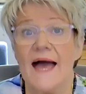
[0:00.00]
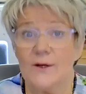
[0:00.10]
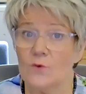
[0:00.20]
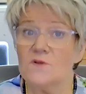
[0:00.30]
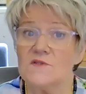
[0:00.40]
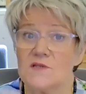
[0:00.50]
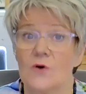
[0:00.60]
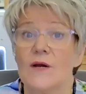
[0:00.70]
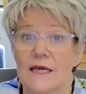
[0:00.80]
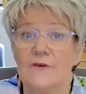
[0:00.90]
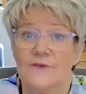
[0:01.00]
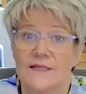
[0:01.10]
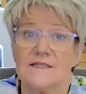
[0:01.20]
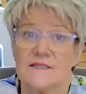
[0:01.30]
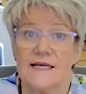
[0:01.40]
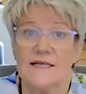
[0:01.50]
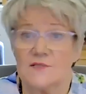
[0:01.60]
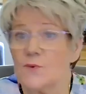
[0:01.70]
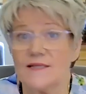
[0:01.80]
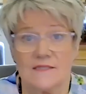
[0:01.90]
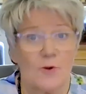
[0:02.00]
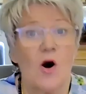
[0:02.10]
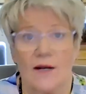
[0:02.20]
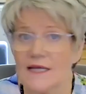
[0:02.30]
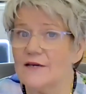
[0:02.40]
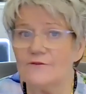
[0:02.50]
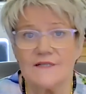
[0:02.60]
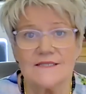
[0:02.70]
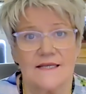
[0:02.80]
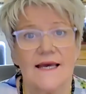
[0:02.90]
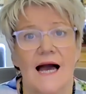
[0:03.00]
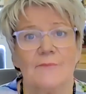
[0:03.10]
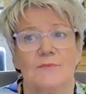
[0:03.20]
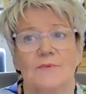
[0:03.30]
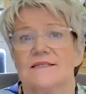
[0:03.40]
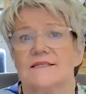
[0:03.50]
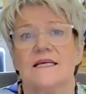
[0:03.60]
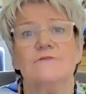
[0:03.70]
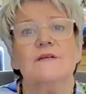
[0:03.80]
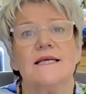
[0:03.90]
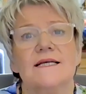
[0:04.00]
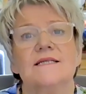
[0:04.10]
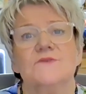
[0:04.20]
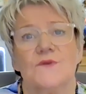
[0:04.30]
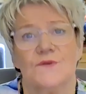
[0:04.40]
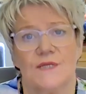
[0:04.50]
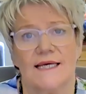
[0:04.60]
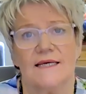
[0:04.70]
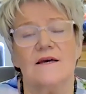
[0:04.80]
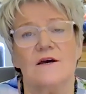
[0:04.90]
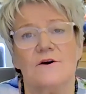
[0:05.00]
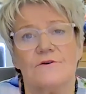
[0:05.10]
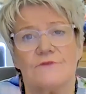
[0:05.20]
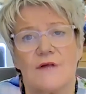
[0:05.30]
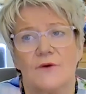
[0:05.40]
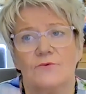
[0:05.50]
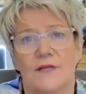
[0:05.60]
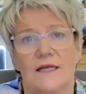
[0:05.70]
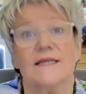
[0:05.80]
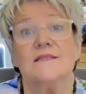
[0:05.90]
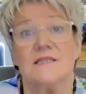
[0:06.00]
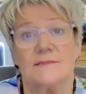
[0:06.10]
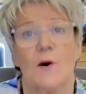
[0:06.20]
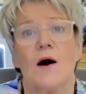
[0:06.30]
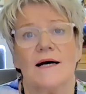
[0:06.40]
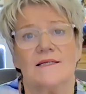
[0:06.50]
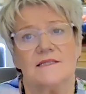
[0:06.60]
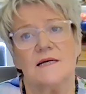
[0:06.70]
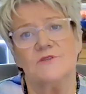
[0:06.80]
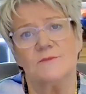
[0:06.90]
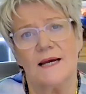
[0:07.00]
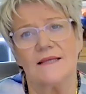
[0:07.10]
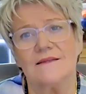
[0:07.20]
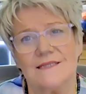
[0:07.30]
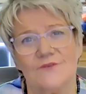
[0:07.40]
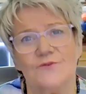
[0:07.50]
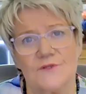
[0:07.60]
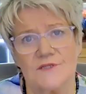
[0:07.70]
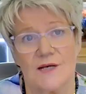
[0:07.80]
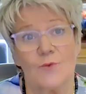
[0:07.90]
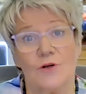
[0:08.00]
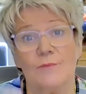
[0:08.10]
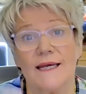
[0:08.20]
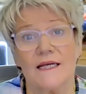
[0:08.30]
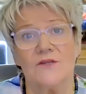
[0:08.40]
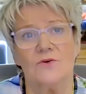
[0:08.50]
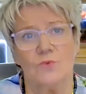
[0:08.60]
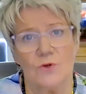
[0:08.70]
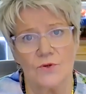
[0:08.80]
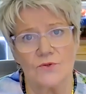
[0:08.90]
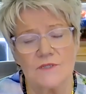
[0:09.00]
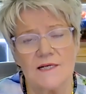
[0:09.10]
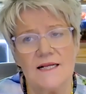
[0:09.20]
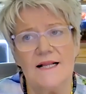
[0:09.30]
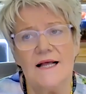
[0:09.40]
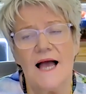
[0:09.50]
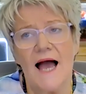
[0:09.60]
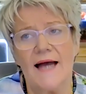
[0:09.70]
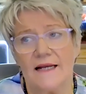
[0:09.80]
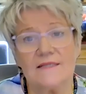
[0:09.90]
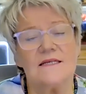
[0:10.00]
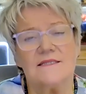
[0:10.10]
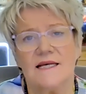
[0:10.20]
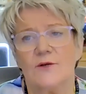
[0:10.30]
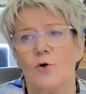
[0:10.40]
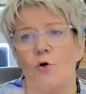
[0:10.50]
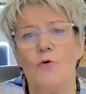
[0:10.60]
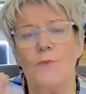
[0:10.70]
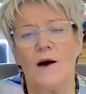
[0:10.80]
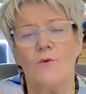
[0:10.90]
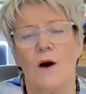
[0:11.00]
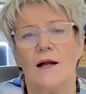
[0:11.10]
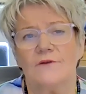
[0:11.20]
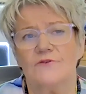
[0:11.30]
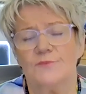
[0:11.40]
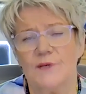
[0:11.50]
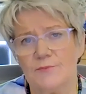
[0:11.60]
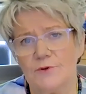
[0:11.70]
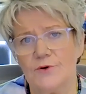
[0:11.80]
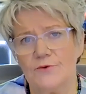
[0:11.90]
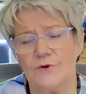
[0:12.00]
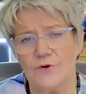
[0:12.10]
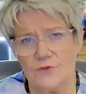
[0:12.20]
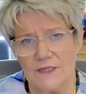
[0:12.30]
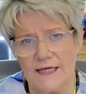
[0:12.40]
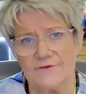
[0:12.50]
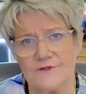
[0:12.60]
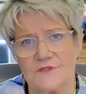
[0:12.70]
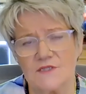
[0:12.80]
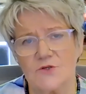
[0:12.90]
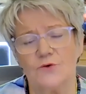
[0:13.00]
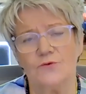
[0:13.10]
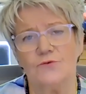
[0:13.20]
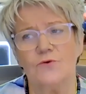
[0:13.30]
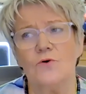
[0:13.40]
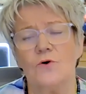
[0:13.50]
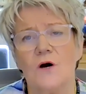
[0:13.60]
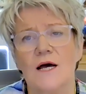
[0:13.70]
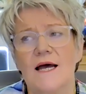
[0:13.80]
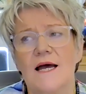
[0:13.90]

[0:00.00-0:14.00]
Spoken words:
And also, if it's their sweet spot, if it's their happy place, if it is the thing that really inspires them to make the difference they want to make in the world. And as I said, all bar one of the people who left the Cert 4,